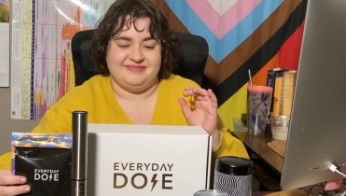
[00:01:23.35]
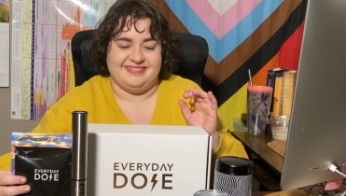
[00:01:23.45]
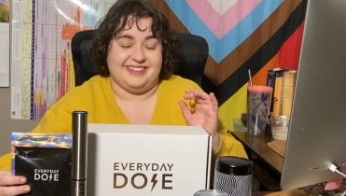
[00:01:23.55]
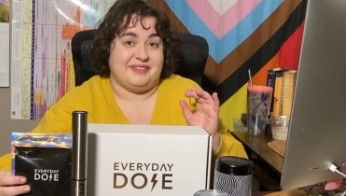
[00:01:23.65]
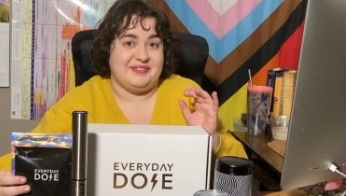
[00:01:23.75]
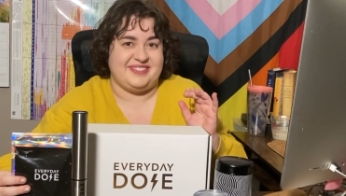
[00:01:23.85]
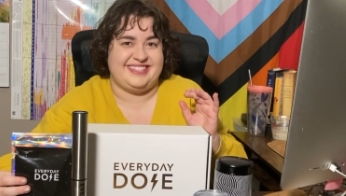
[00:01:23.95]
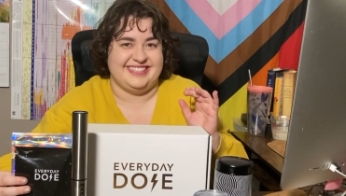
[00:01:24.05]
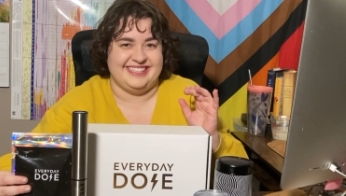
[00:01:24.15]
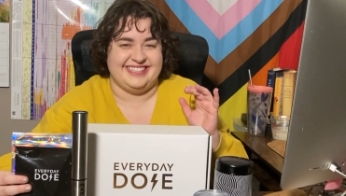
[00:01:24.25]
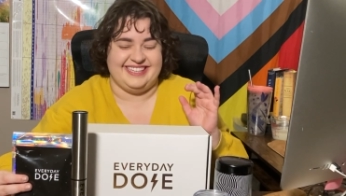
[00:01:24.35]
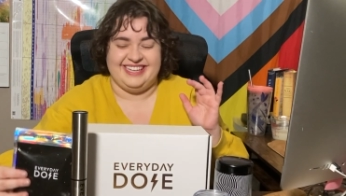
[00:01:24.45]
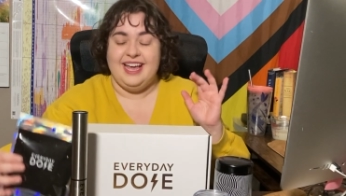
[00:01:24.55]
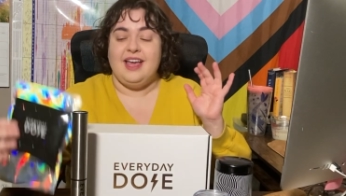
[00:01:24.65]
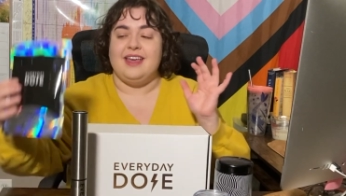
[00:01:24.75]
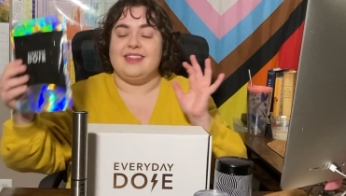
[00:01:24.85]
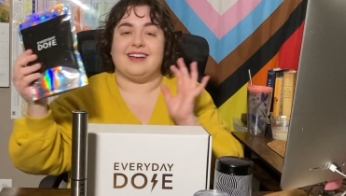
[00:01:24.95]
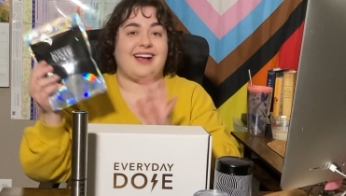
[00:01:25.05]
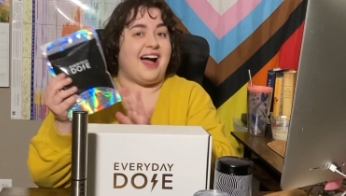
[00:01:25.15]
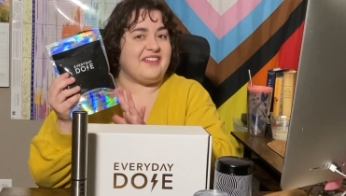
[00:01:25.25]
Whoops the
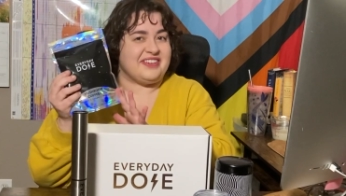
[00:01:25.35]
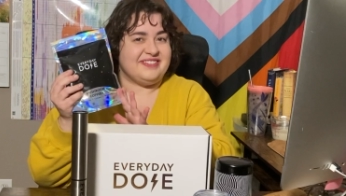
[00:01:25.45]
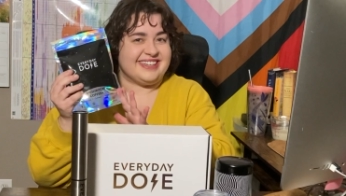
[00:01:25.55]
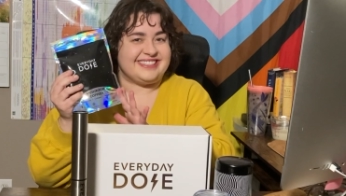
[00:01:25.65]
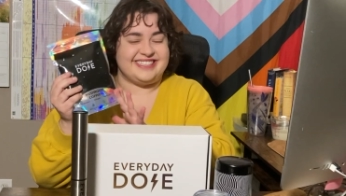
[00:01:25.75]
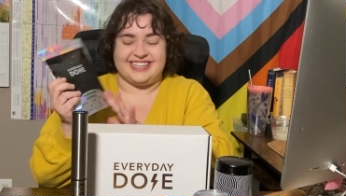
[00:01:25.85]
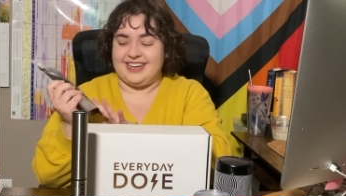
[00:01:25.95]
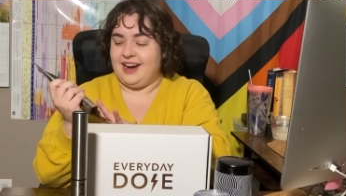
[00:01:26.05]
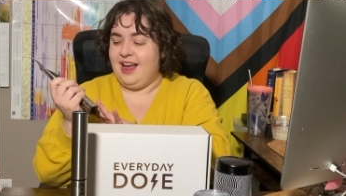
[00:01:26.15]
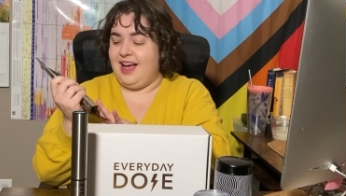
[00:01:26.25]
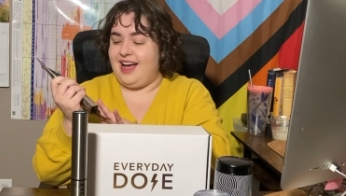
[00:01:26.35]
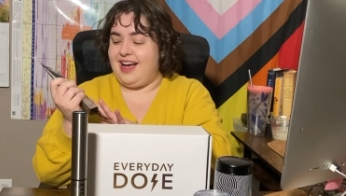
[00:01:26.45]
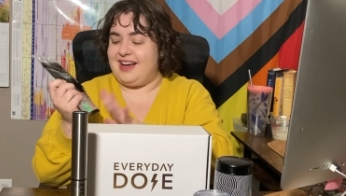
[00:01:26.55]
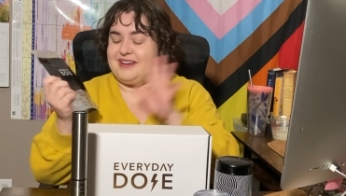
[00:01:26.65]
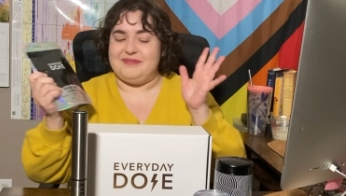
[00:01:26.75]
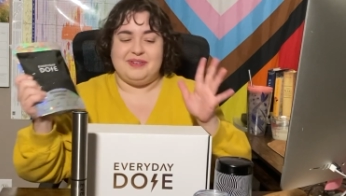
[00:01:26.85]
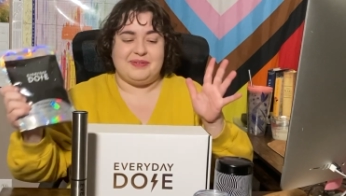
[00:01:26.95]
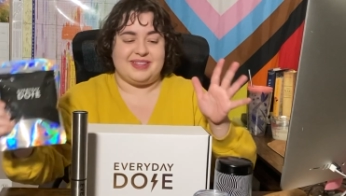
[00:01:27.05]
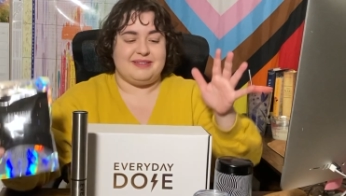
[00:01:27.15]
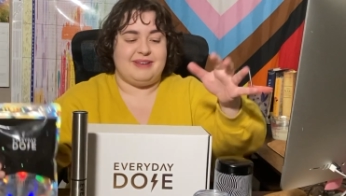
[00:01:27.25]
coffee mixture um,
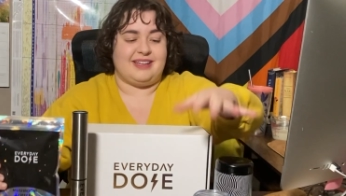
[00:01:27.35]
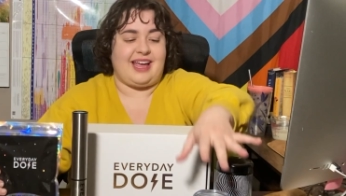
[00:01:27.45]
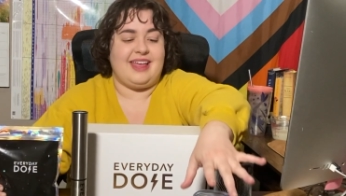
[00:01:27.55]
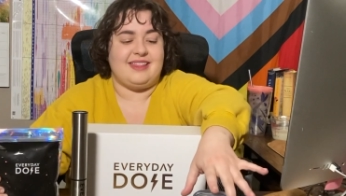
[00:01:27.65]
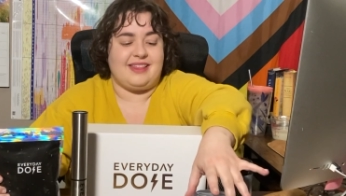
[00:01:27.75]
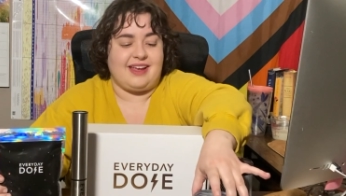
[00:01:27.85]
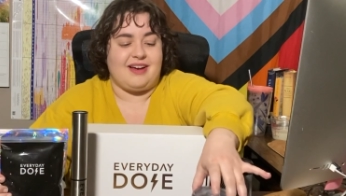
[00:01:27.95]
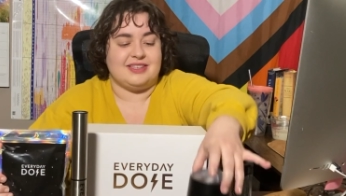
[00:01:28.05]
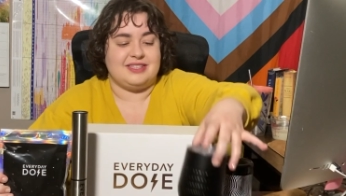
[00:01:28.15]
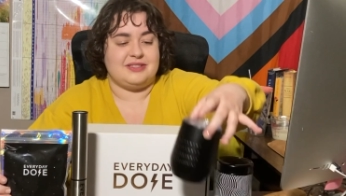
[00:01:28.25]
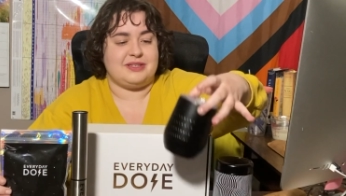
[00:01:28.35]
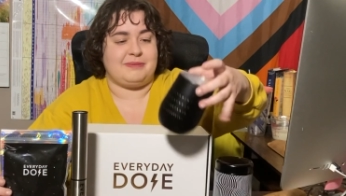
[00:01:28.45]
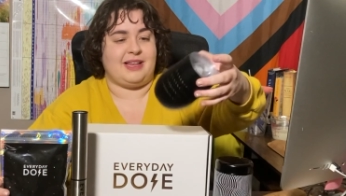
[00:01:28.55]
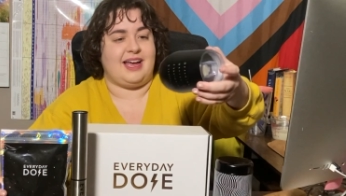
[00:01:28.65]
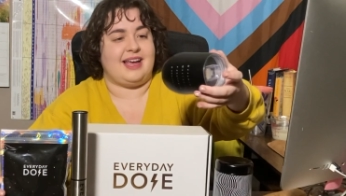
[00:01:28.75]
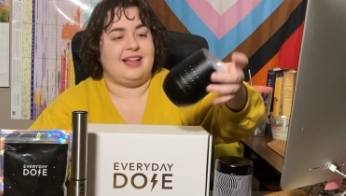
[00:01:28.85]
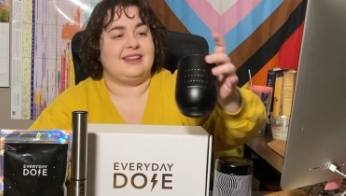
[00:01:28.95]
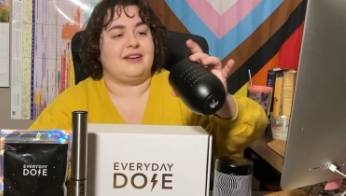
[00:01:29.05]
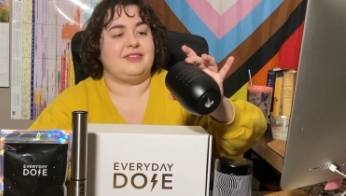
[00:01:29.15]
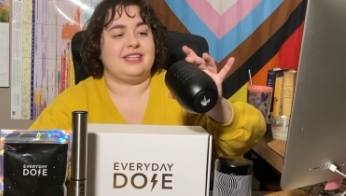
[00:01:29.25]
with the milk. And then they also supply a
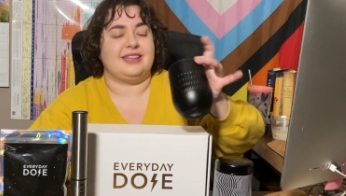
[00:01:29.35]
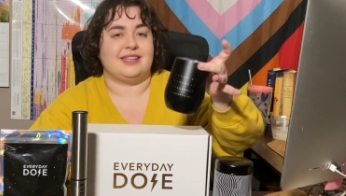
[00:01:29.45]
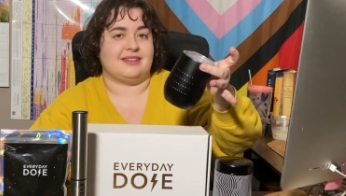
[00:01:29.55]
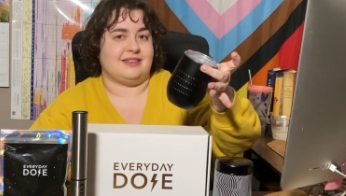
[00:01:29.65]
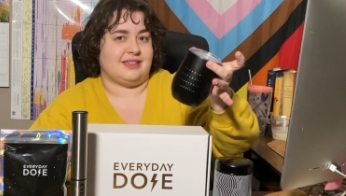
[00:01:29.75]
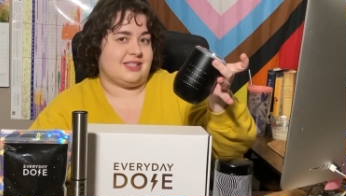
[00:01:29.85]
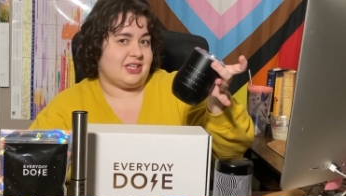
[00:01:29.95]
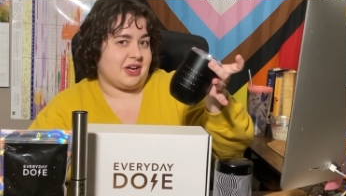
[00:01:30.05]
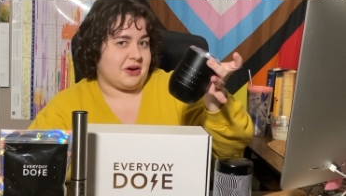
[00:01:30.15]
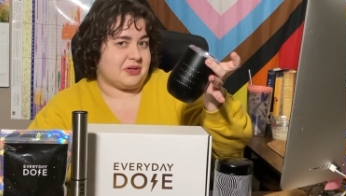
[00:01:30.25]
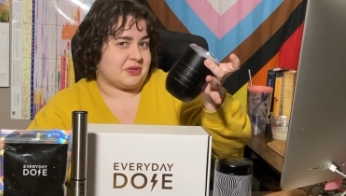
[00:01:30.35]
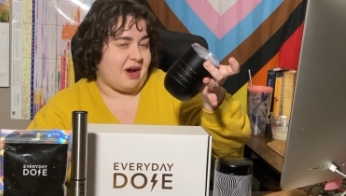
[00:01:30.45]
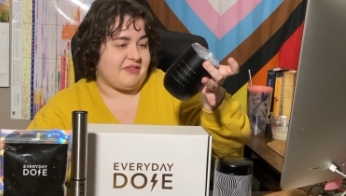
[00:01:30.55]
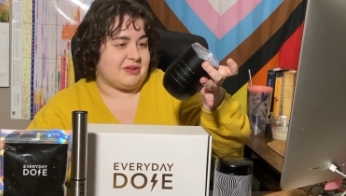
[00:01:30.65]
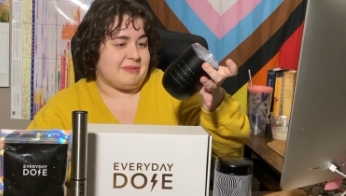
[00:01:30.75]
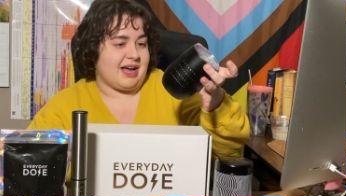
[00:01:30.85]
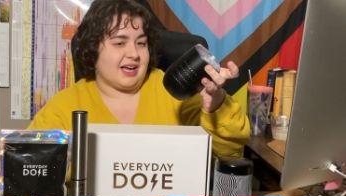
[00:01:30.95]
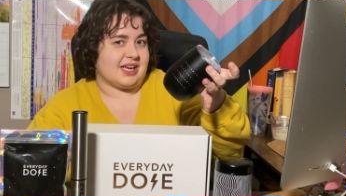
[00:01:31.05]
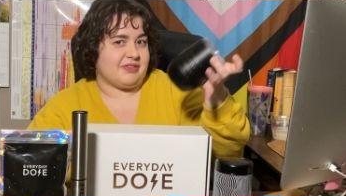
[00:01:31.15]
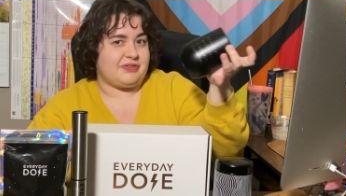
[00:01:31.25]
lovely little to-go travel
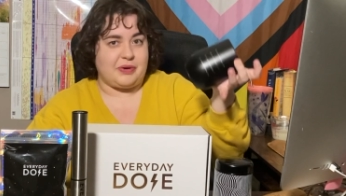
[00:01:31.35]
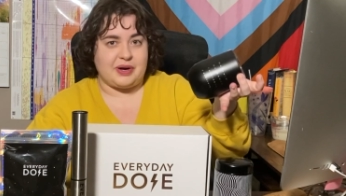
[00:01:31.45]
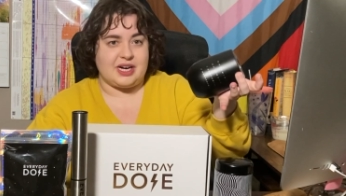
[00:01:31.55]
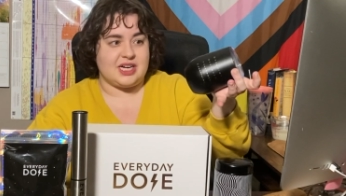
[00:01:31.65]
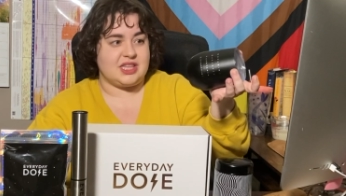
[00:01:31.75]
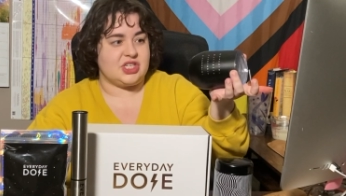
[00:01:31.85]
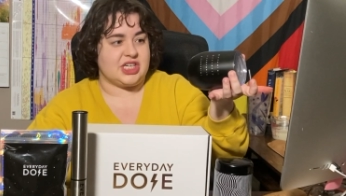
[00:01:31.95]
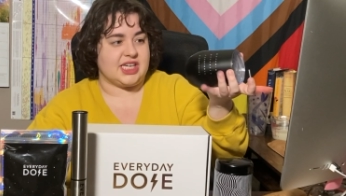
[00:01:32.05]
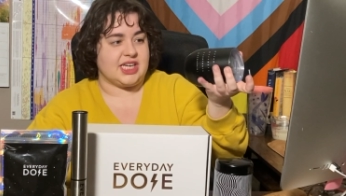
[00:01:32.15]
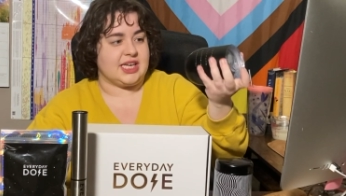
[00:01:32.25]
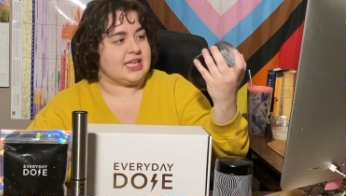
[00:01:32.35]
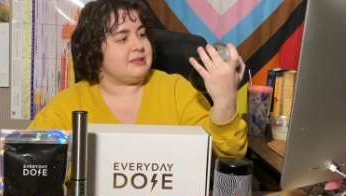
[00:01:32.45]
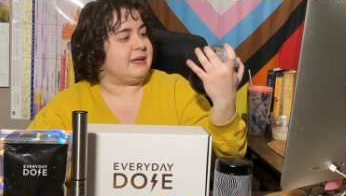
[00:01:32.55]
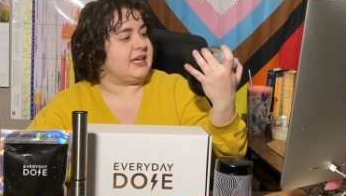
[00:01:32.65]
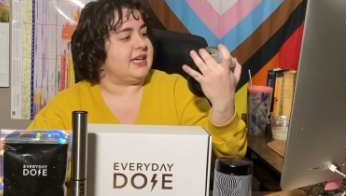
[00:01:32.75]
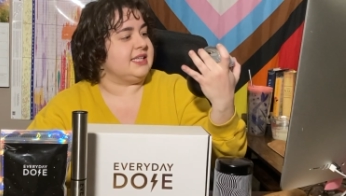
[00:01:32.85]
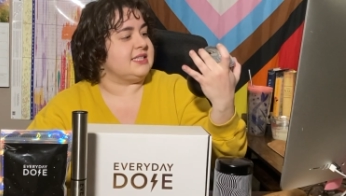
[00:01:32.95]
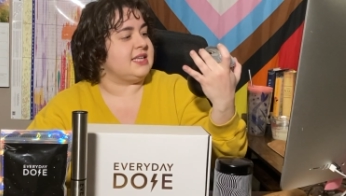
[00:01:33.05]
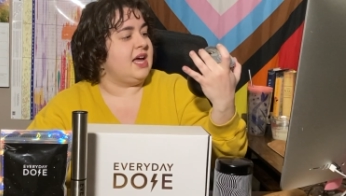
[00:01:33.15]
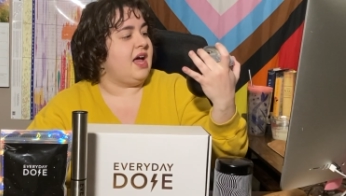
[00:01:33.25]
mug for the drinking
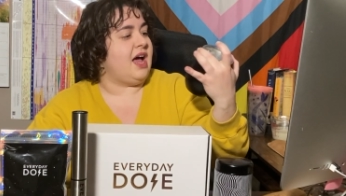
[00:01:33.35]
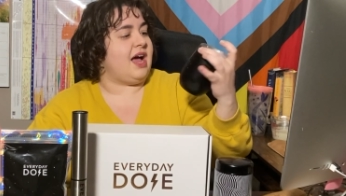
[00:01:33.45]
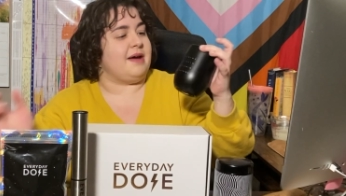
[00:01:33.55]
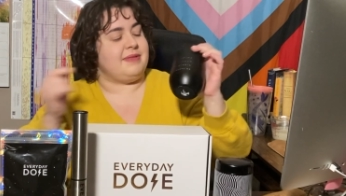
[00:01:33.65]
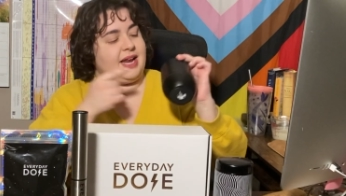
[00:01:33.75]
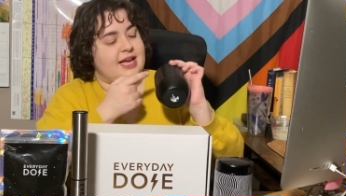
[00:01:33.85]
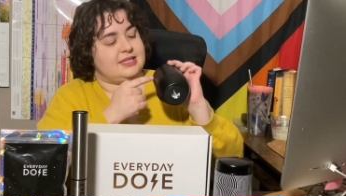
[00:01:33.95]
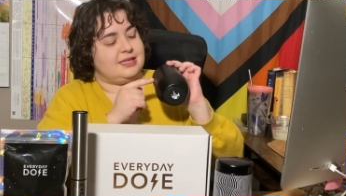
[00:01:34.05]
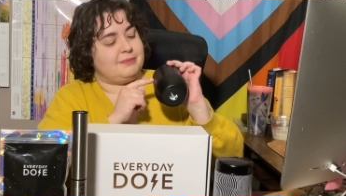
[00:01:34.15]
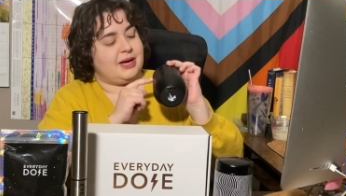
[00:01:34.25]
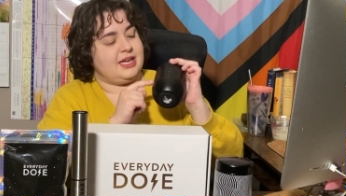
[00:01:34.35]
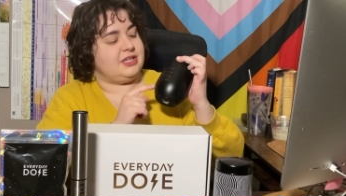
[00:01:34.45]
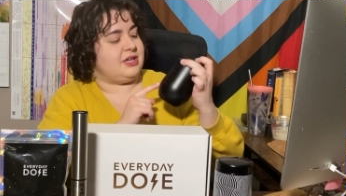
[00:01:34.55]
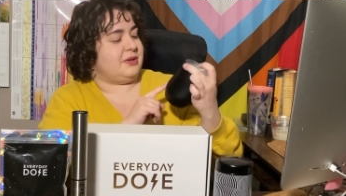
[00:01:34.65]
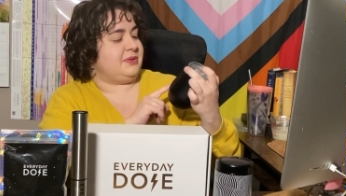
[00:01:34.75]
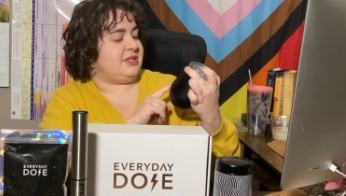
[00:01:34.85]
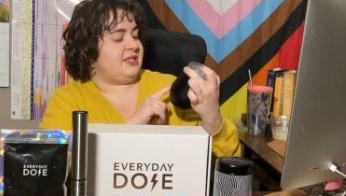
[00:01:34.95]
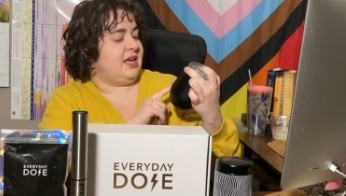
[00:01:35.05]
experience um, that has their brand dose